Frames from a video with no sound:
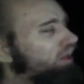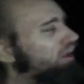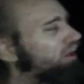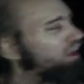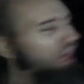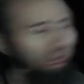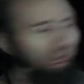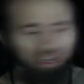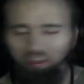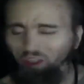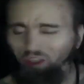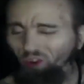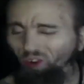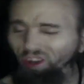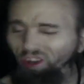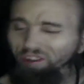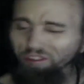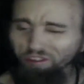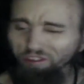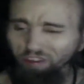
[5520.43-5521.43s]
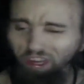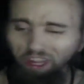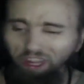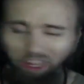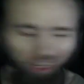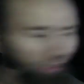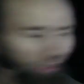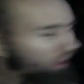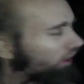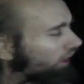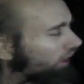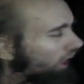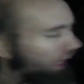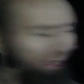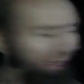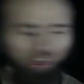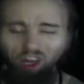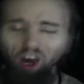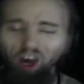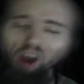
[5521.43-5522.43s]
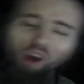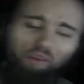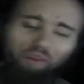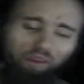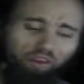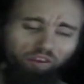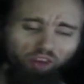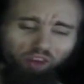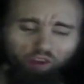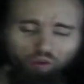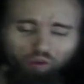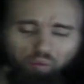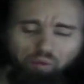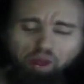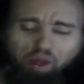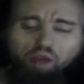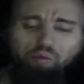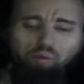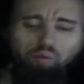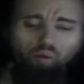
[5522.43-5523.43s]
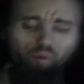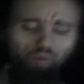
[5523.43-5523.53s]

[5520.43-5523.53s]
and to Chris Chan, and to all these other people.